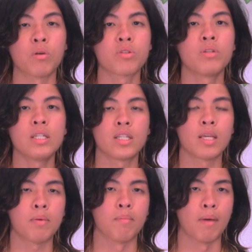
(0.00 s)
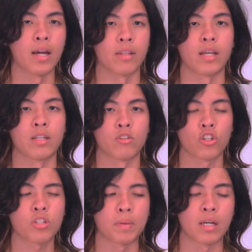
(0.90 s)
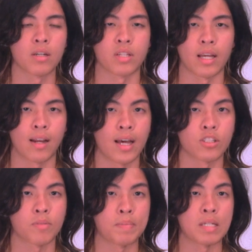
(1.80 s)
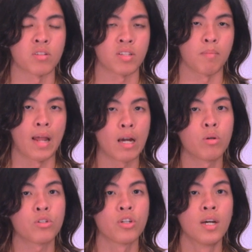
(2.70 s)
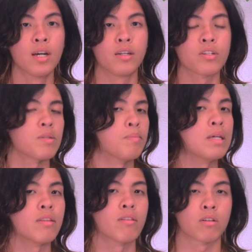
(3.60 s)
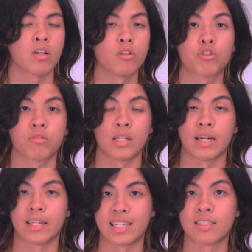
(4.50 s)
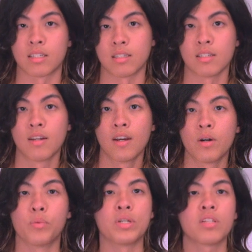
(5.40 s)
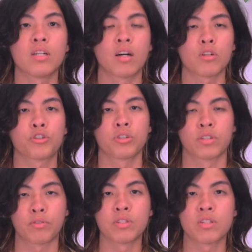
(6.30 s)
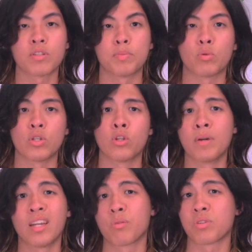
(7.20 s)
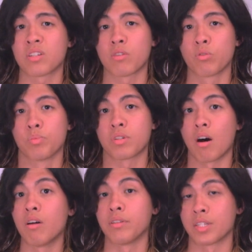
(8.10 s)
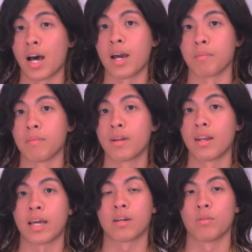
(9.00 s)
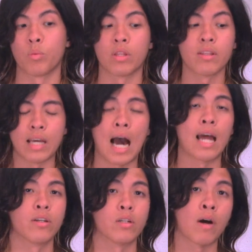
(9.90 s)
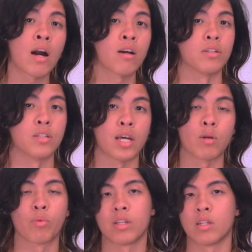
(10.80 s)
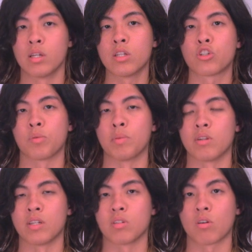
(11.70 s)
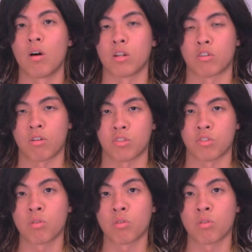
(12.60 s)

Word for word: also need to keep in mind that just because a clan speaks the same language doesn't mean they're culturally identical. We see cultural differences between human linguistic groups all the time, like within the island of Ireland and within Yiddish communities all across